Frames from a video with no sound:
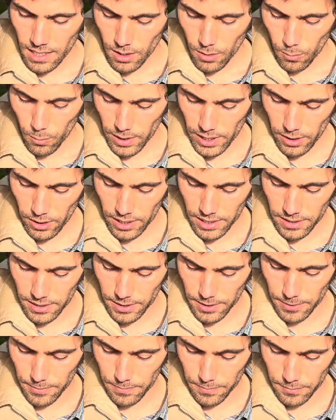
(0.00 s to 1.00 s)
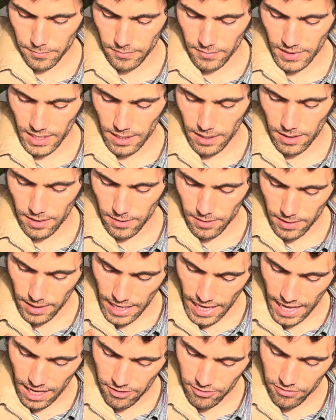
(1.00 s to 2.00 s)
we're going to
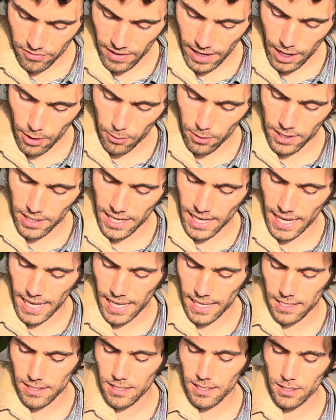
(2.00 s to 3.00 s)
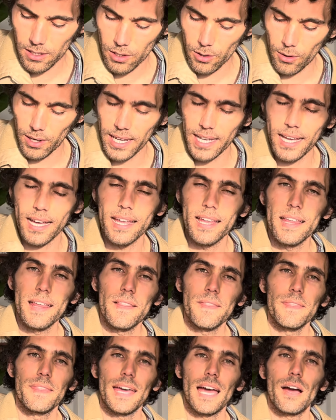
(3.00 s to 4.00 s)
have our hand going
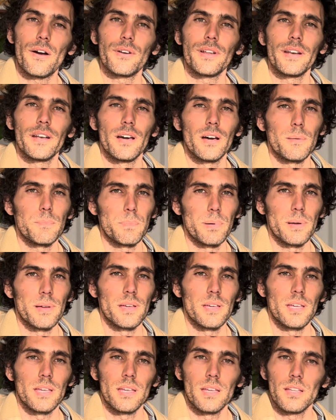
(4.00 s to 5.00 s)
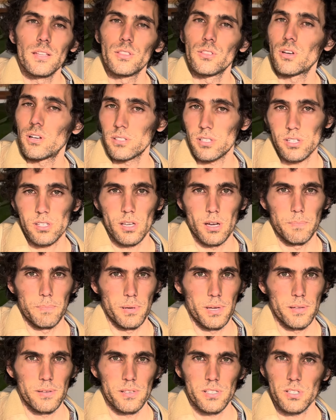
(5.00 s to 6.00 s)
down and up
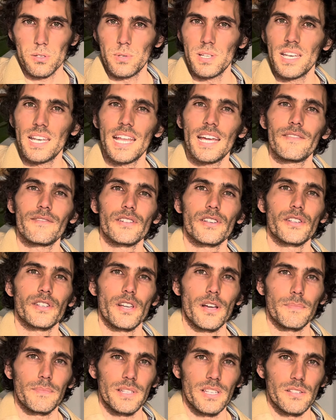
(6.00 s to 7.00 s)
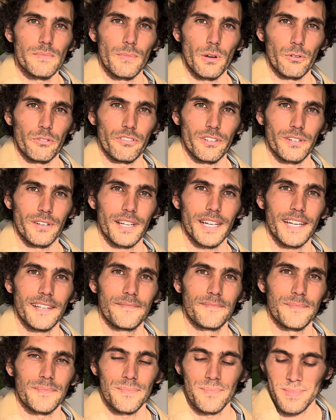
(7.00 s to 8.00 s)
non-stop. So we never stop this motion, okay?
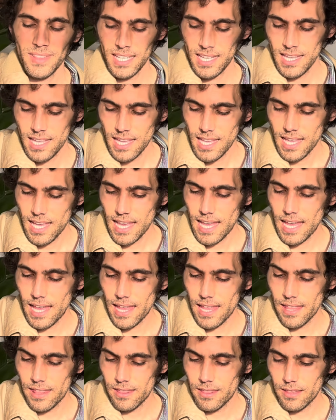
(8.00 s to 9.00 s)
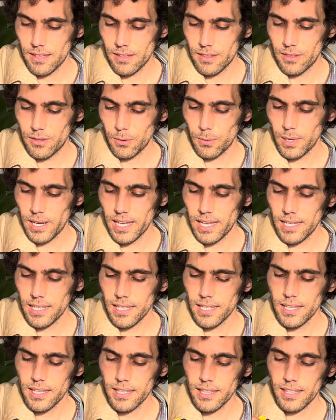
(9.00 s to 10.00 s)
And the
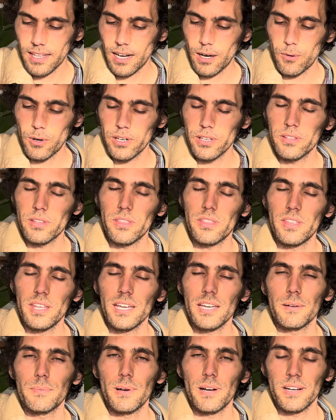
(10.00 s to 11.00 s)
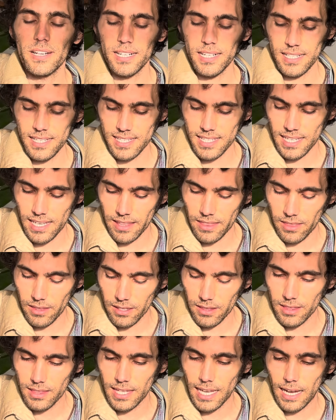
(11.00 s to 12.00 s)
way that I want you to think about it is that
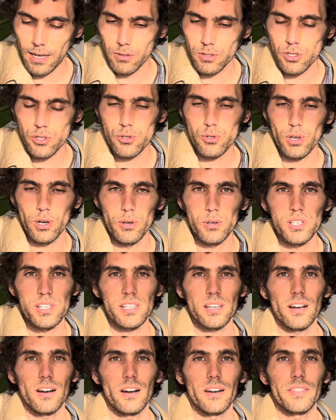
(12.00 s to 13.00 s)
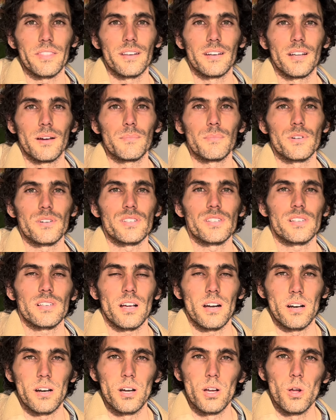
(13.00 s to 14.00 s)
the downstrokes are the numbers,
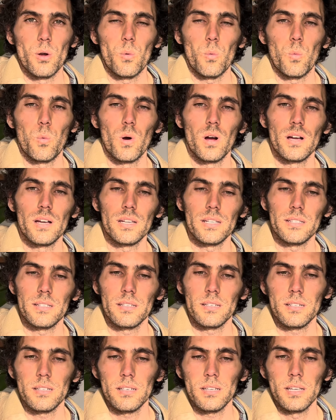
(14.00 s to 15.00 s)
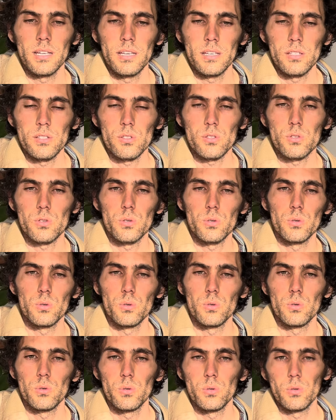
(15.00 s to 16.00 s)
are 1,
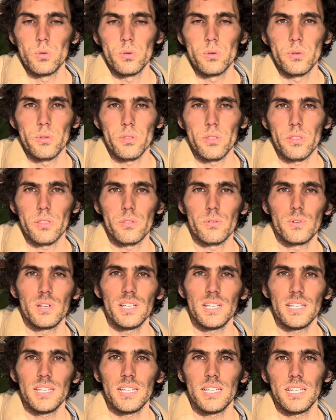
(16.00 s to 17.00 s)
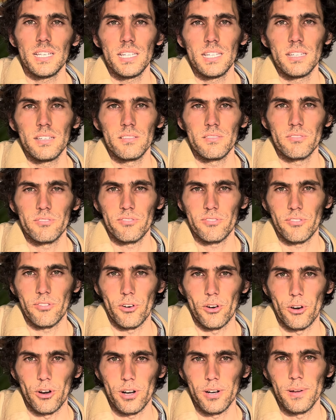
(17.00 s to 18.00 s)
2, 3,
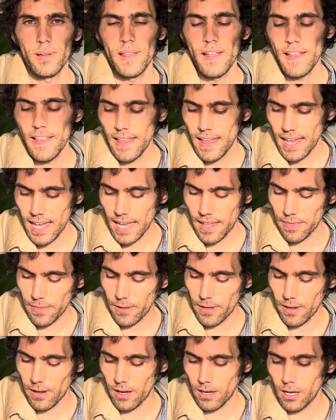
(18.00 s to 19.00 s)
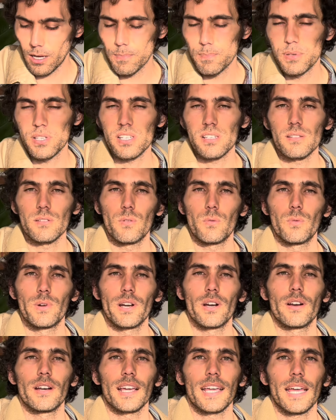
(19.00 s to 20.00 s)
4, and the ups, we're
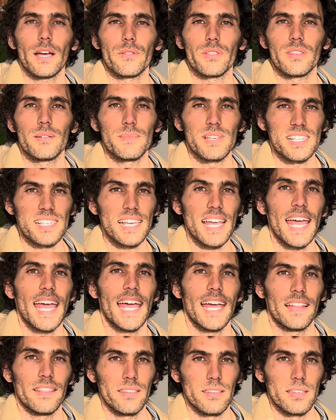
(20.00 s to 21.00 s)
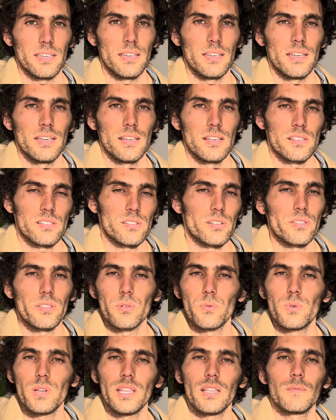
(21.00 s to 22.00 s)
gonna count them as and. So the
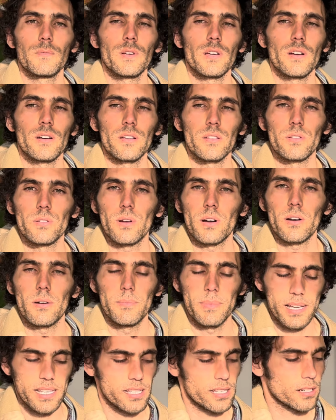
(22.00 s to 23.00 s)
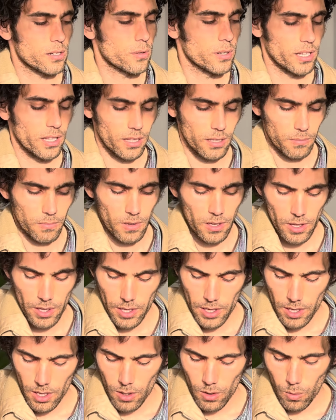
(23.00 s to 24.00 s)
rhythm, we're gonna do our basic rhythm,
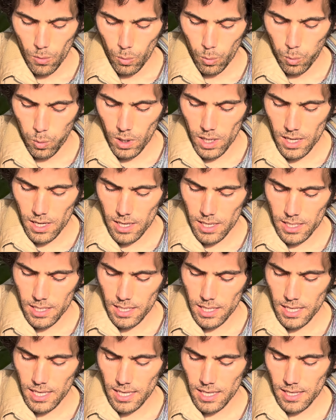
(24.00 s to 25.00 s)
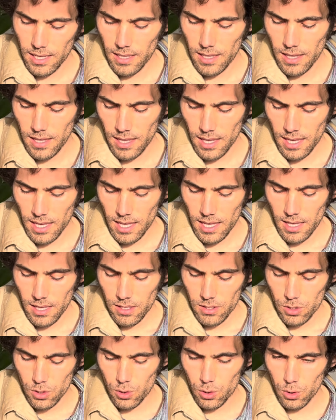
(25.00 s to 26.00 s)
1,
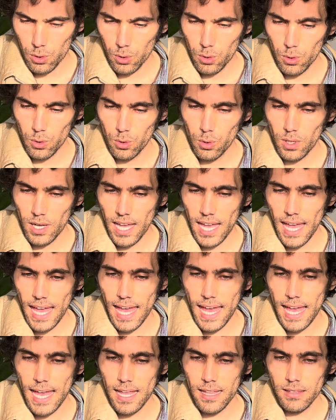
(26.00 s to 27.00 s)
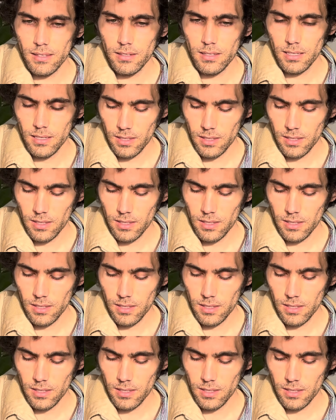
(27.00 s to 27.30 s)
2, and